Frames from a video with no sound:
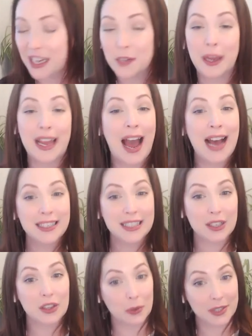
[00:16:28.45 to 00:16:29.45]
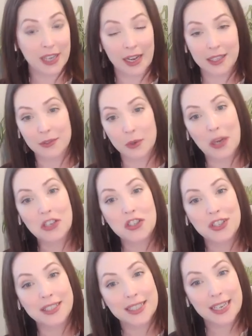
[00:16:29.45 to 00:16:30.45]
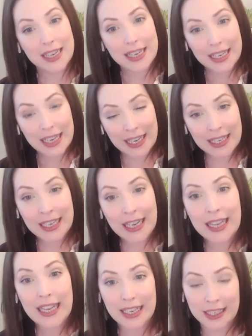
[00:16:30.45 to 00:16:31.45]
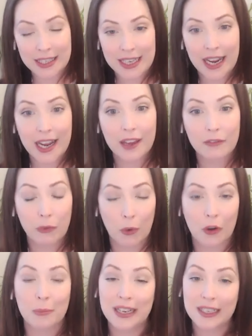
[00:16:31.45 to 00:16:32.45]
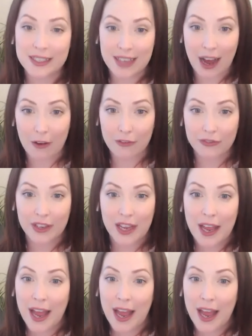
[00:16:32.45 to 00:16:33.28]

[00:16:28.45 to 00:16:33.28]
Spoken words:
Anyway, ask those kinds of questions in the intake form itself.